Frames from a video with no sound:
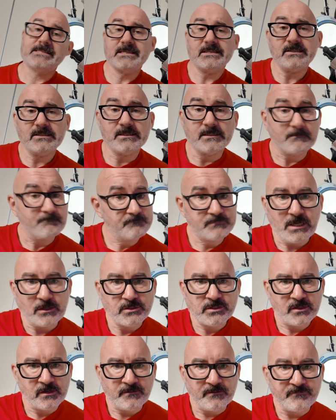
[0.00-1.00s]
still
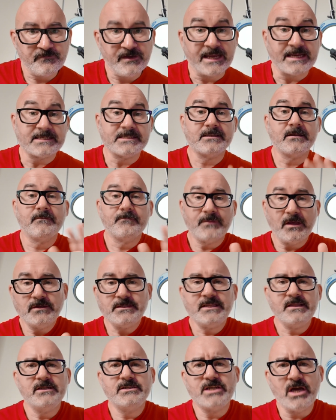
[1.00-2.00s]
don't do it on the face.
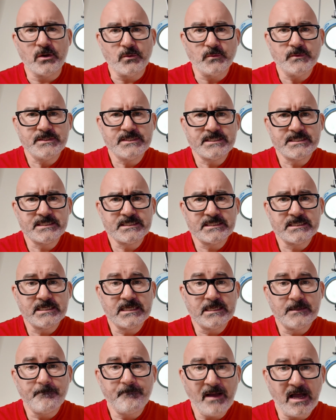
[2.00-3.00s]
Those are the don'ts.
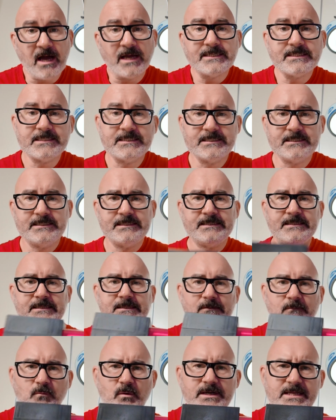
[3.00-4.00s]
But
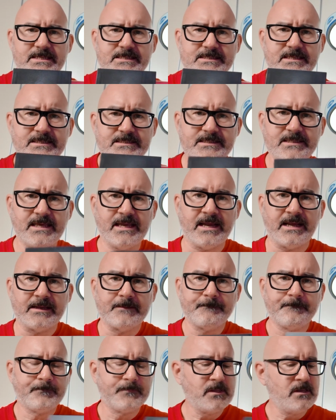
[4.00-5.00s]
what is this thing?
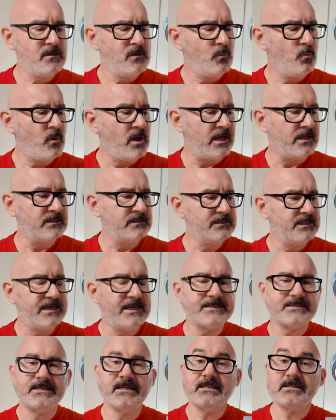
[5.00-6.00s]
Well,
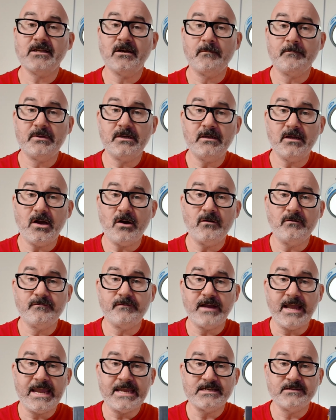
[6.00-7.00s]
it's an example
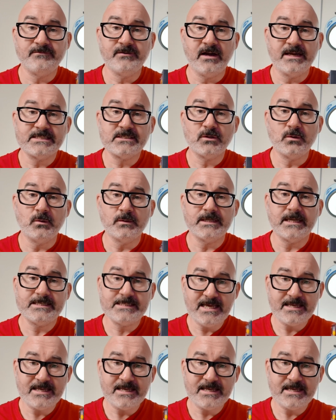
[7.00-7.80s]
of a device called a